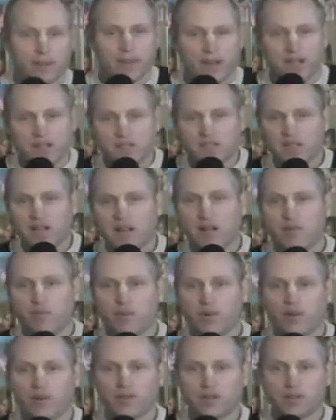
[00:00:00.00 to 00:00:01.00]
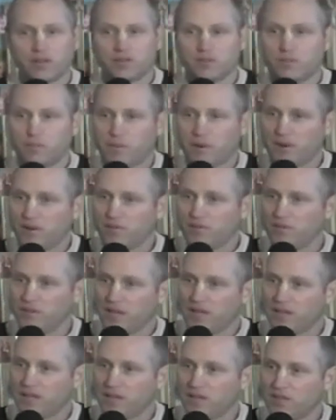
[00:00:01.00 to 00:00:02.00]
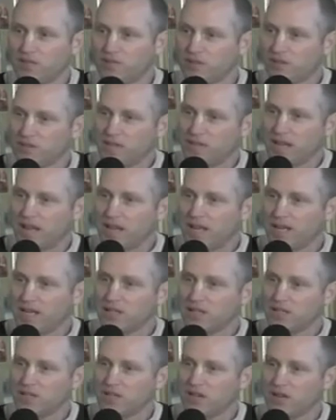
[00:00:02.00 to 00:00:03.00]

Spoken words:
I set up all the paraphernalia for the deities,